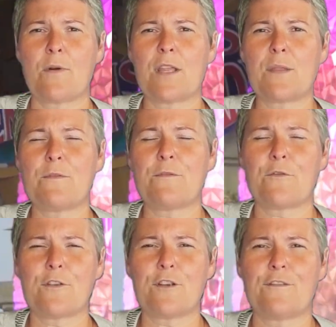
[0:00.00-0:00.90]
worth,
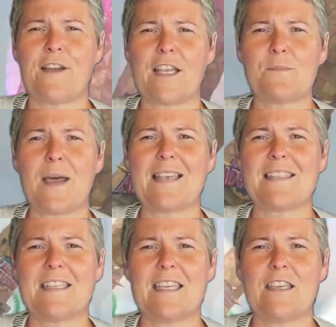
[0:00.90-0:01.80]
before your fast
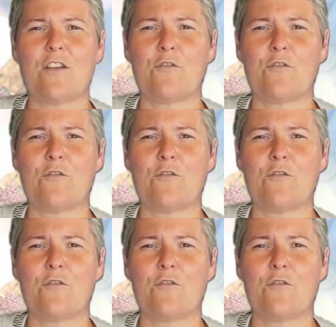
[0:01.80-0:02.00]
pass day